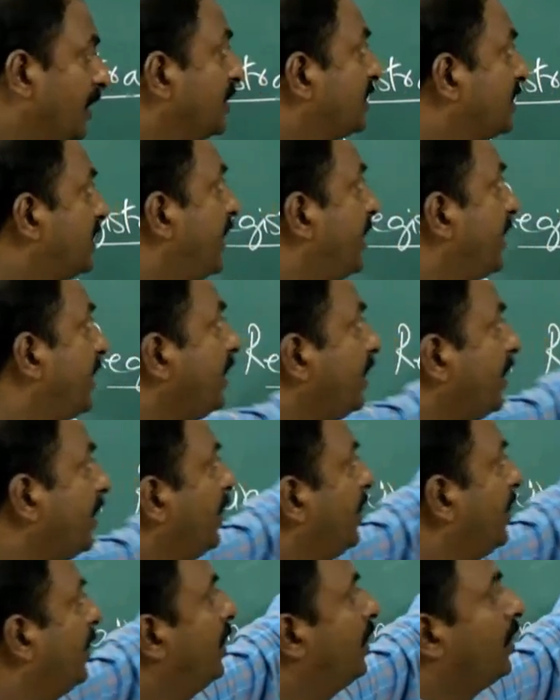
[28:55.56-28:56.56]
inside
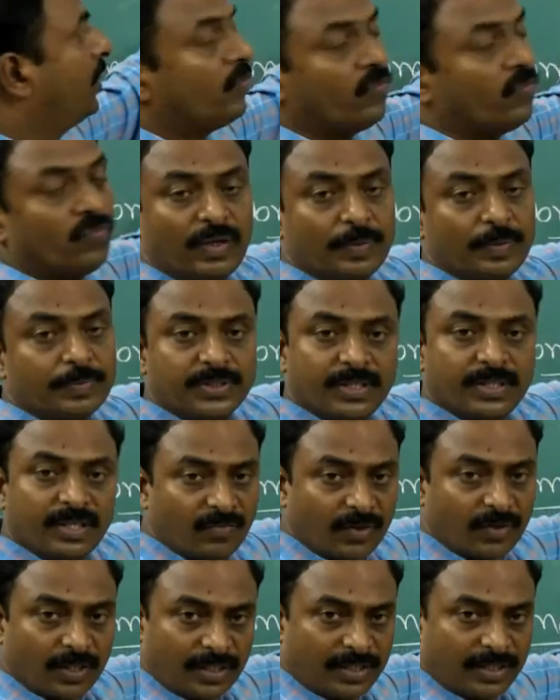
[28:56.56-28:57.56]
web
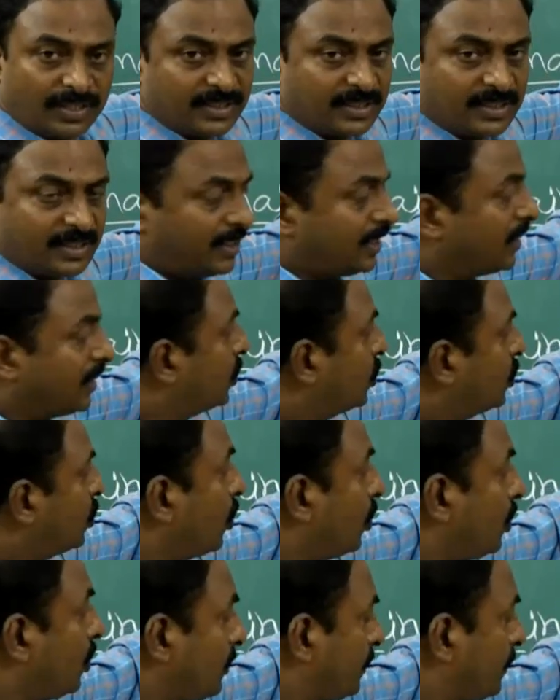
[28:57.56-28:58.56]
server, isn't it?
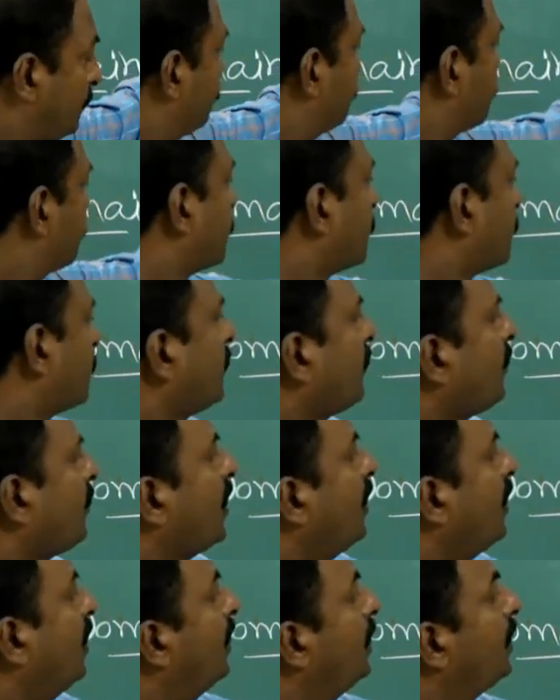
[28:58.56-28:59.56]
So
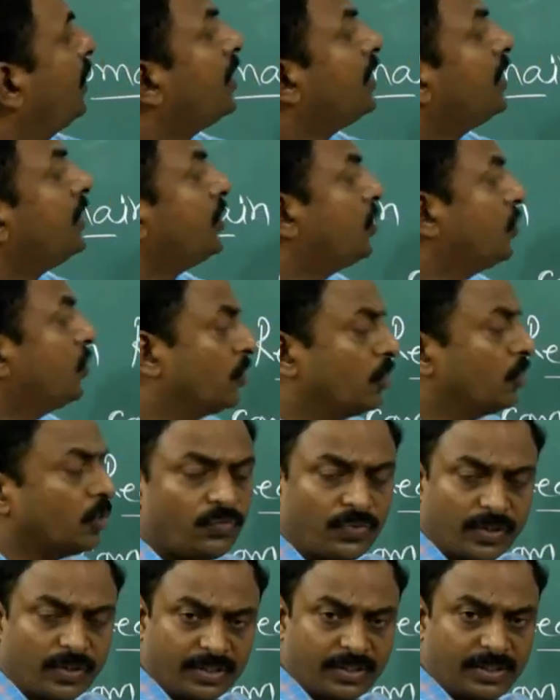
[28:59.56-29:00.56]
in order to
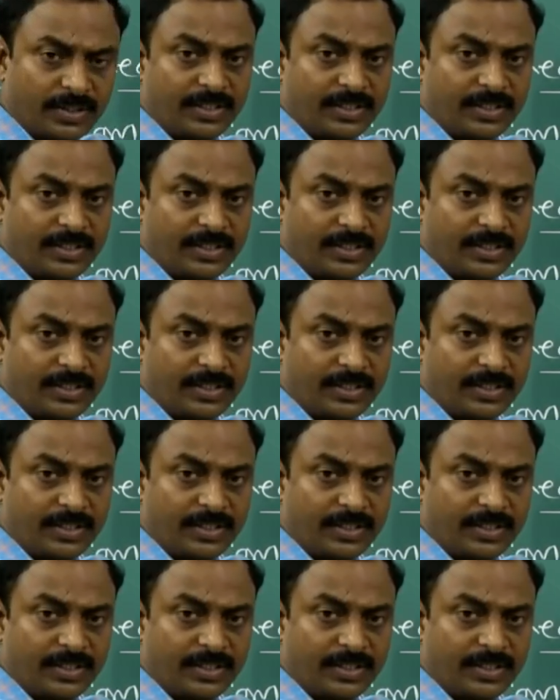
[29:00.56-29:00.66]
go for